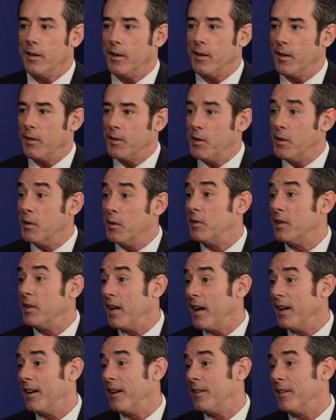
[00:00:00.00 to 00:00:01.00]
use the
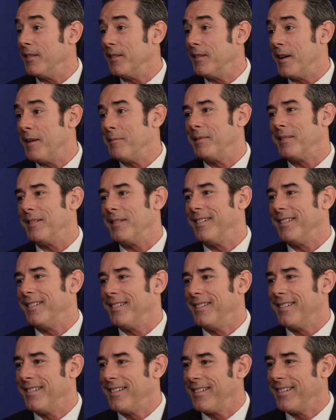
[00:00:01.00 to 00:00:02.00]
800 number,
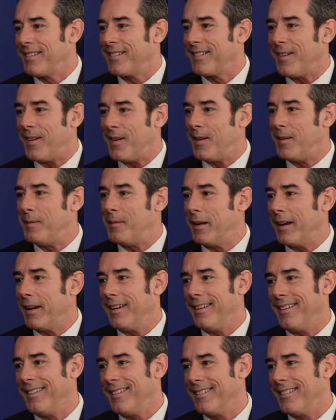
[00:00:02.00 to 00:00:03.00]
call
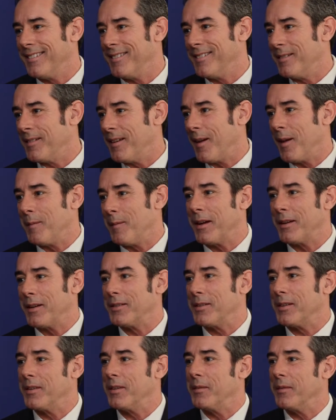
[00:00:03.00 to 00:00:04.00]
me, I'll make
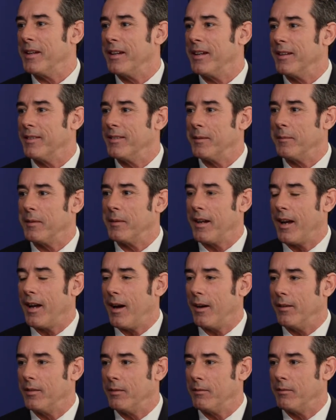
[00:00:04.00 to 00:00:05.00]
sure that we get somebody
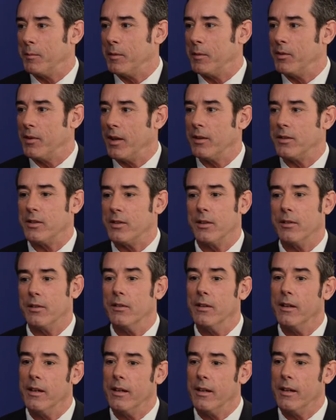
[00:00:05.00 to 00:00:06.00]
out to represent you,
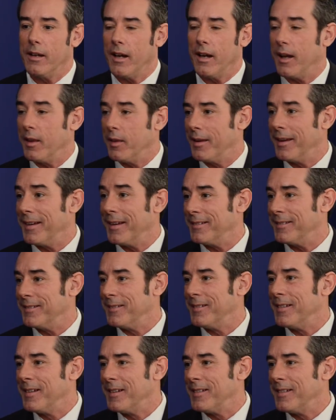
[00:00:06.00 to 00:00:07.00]
and then
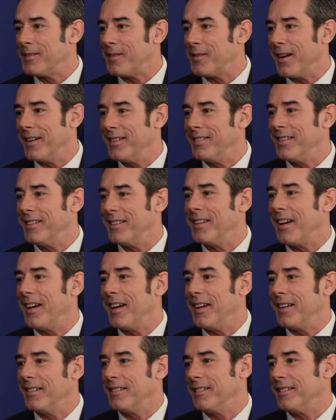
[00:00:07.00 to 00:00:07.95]
try to sit tight.